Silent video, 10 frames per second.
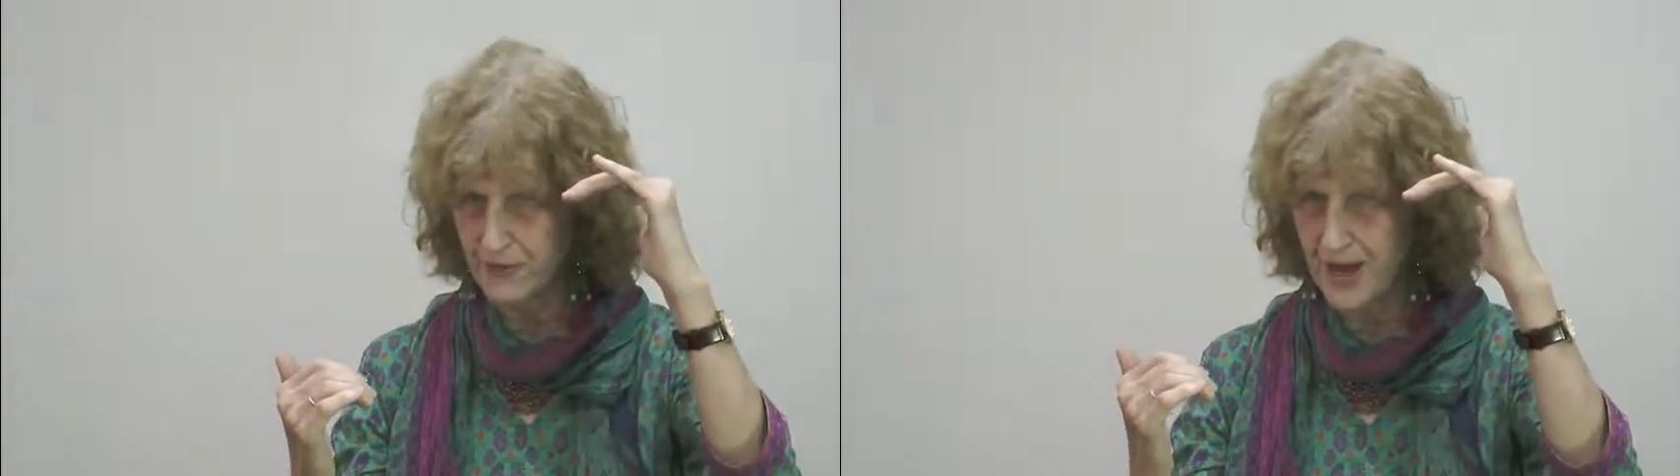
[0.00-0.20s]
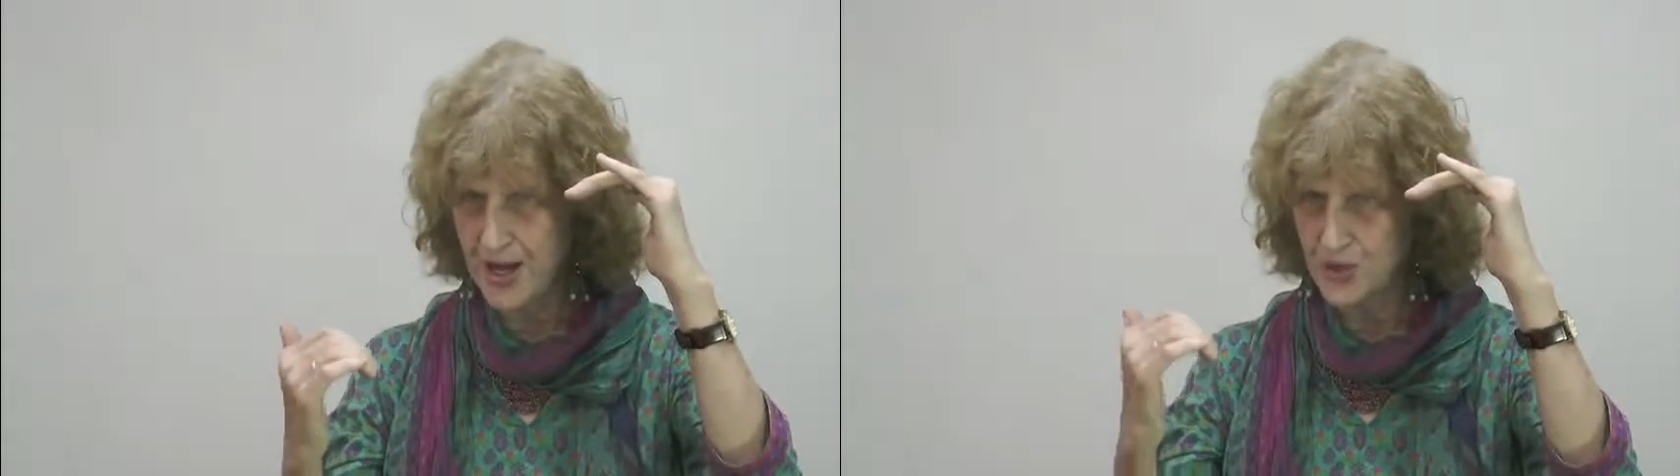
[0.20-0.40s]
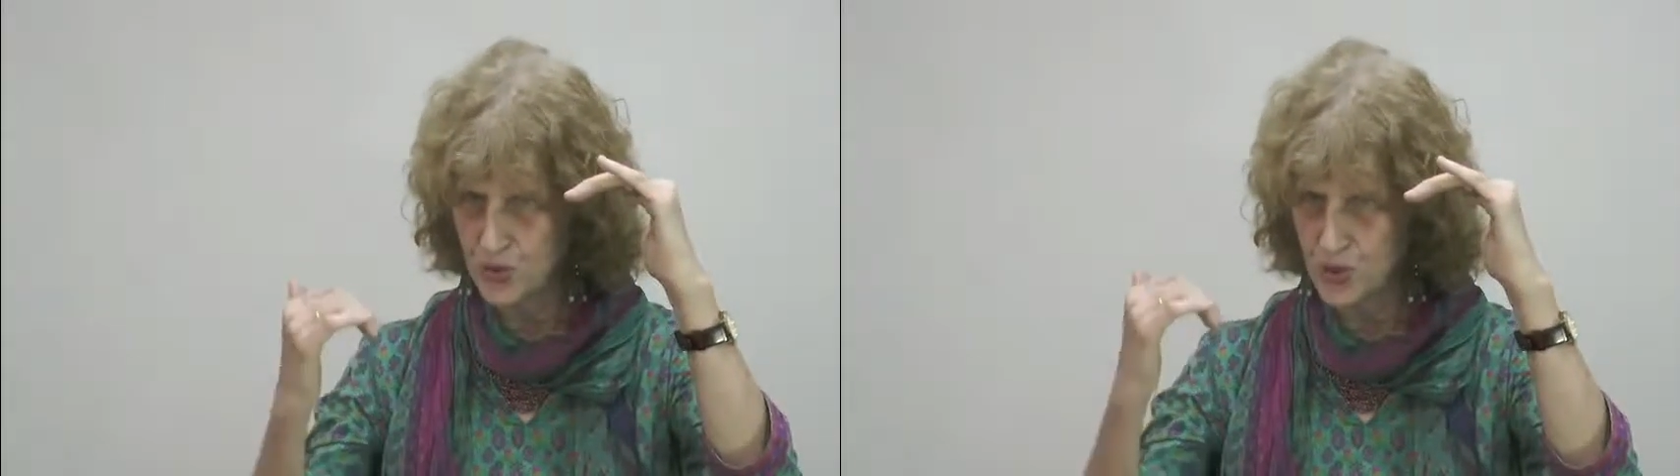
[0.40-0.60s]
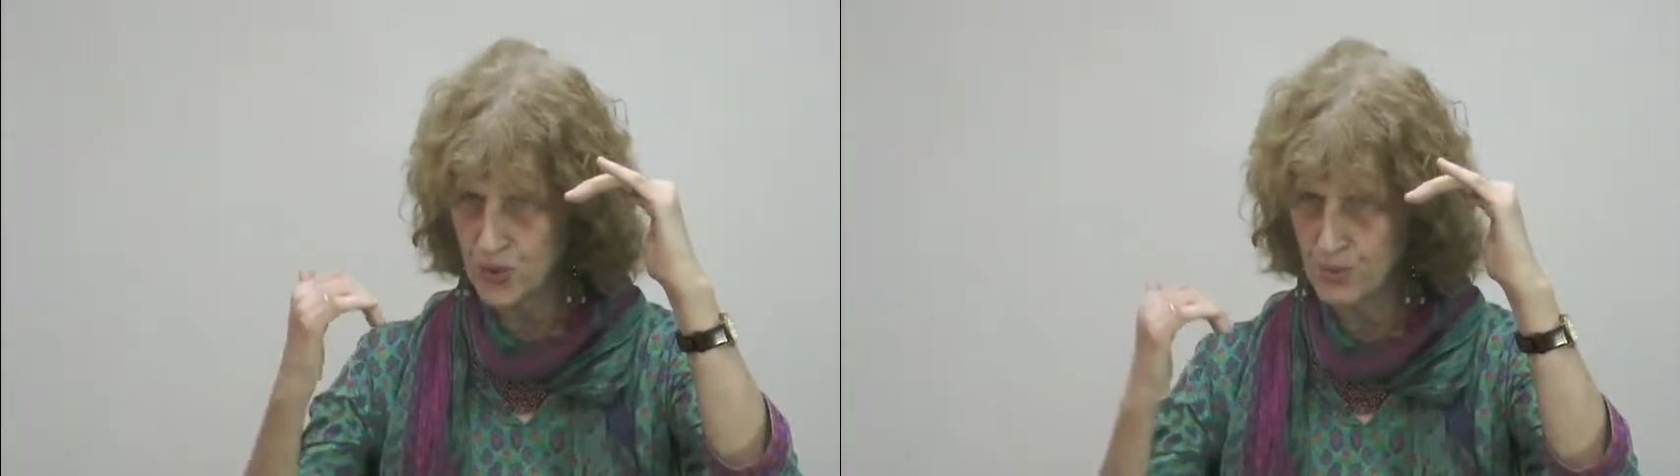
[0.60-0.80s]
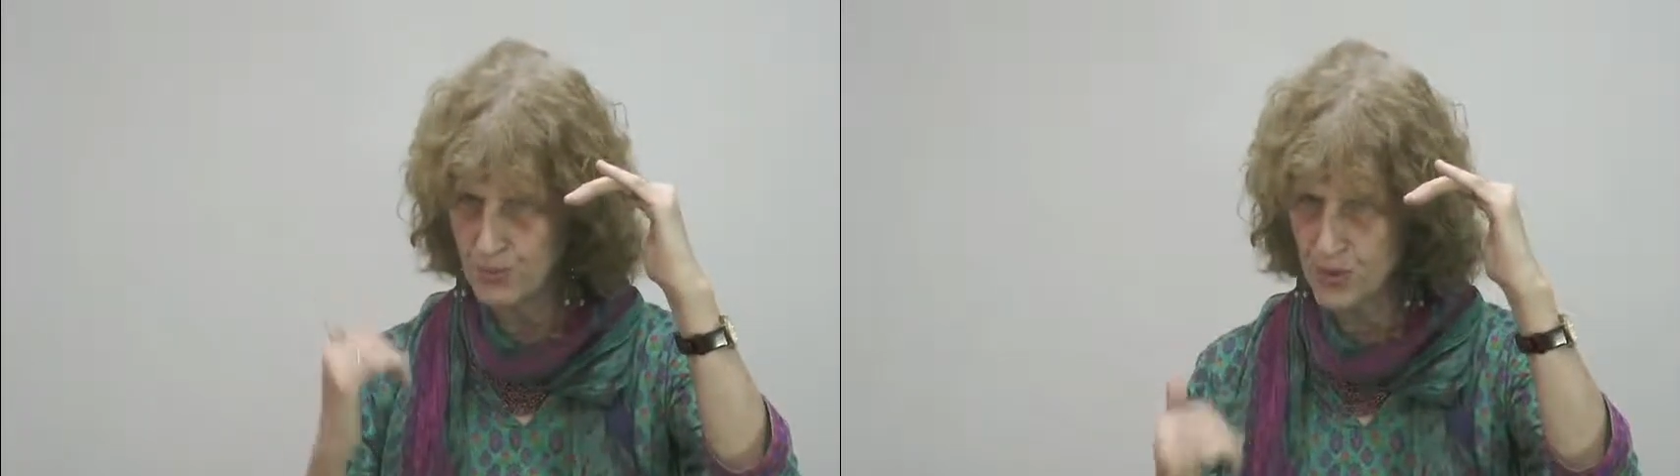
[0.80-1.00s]
and you
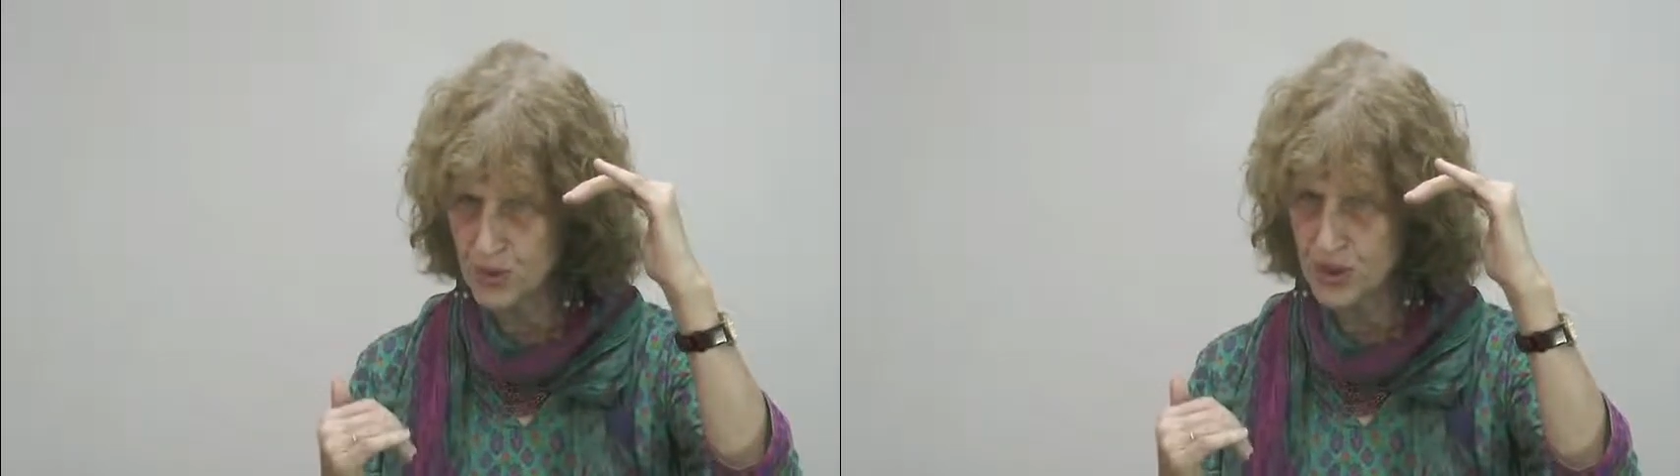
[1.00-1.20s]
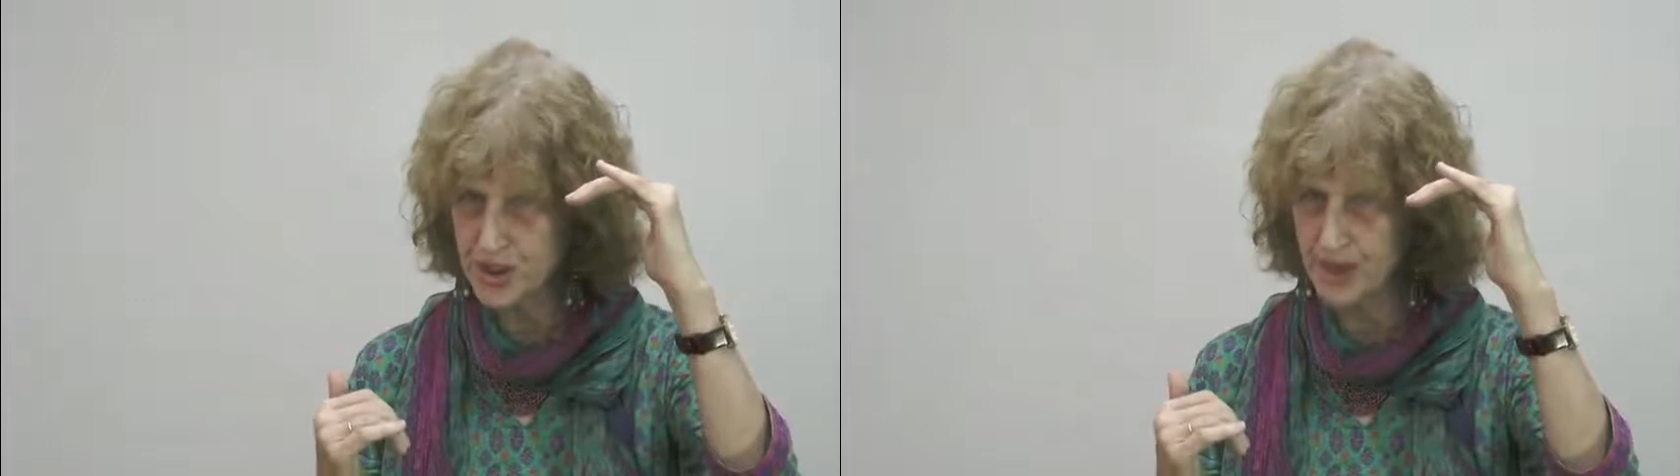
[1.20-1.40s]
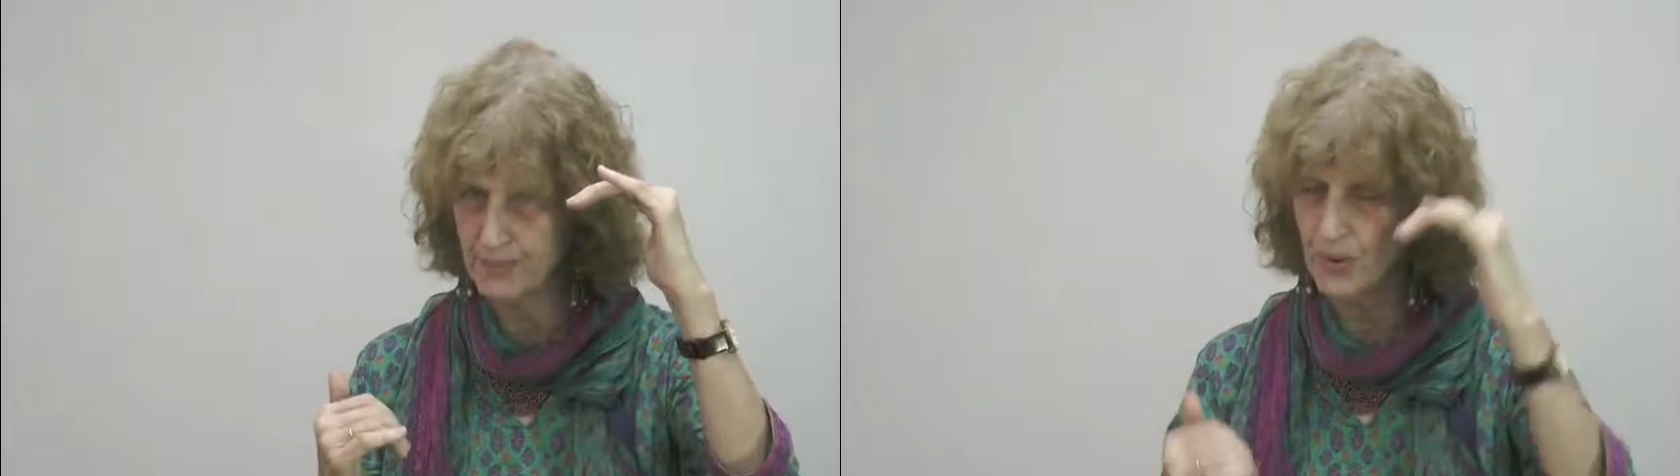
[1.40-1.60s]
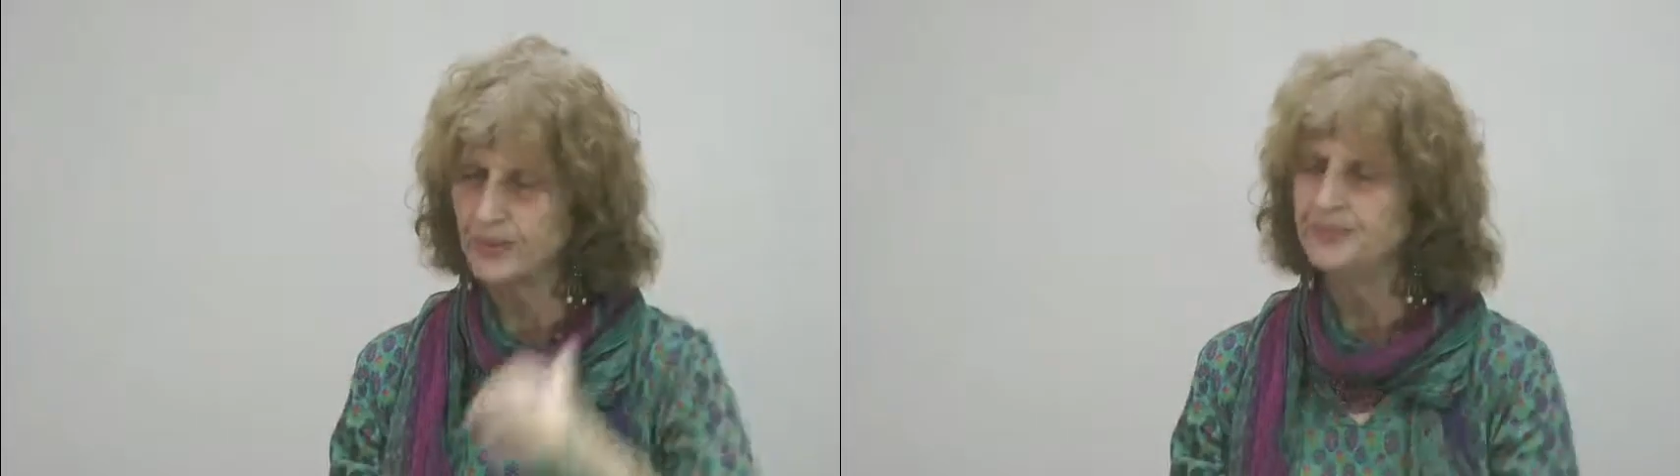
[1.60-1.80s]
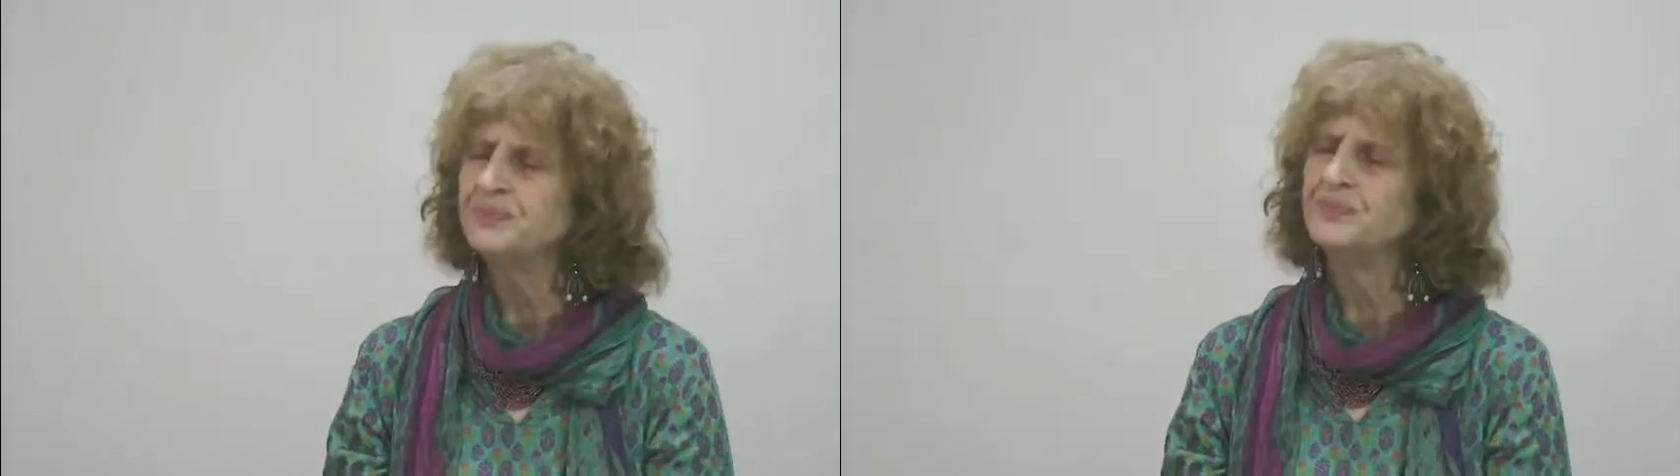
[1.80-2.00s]
go most humble.